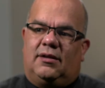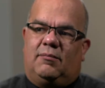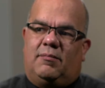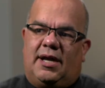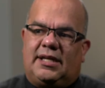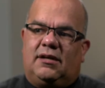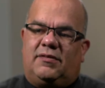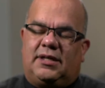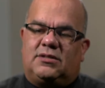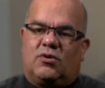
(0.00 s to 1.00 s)
Many of
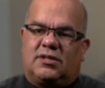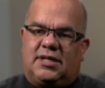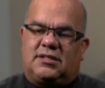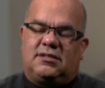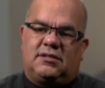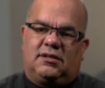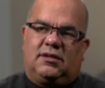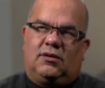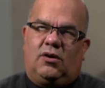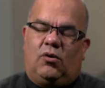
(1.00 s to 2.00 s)
these organizations
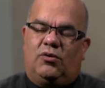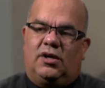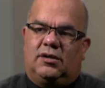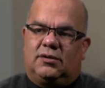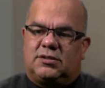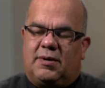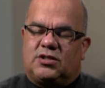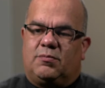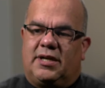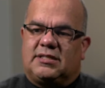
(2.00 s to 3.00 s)
hold a
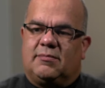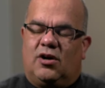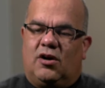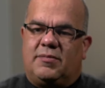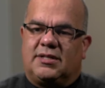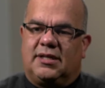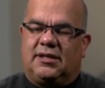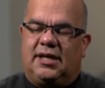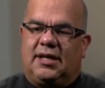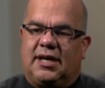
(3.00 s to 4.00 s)
special place in my heart because I
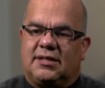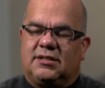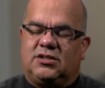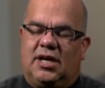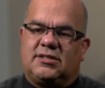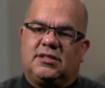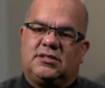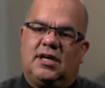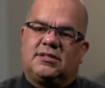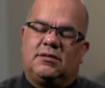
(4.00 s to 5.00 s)
think as a Johnson &
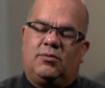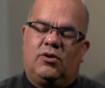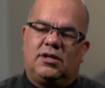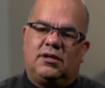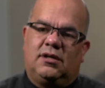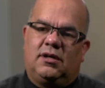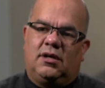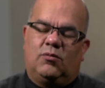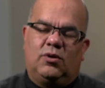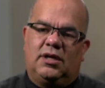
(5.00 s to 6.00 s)
Johnson employee,
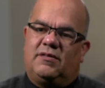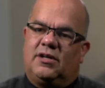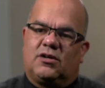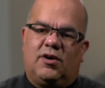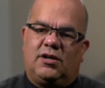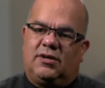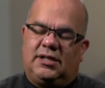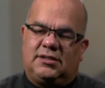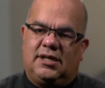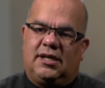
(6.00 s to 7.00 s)
we're living our credo
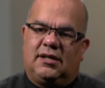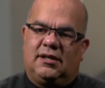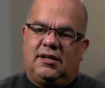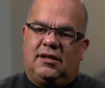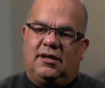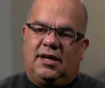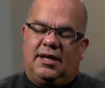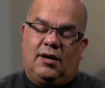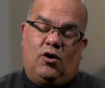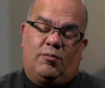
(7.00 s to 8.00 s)
each day. And
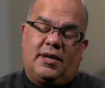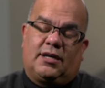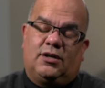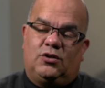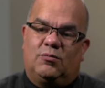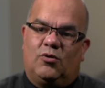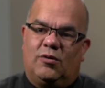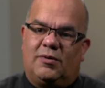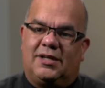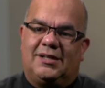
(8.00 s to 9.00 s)
I hope that I can do more,
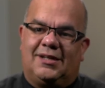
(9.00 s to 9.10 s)
but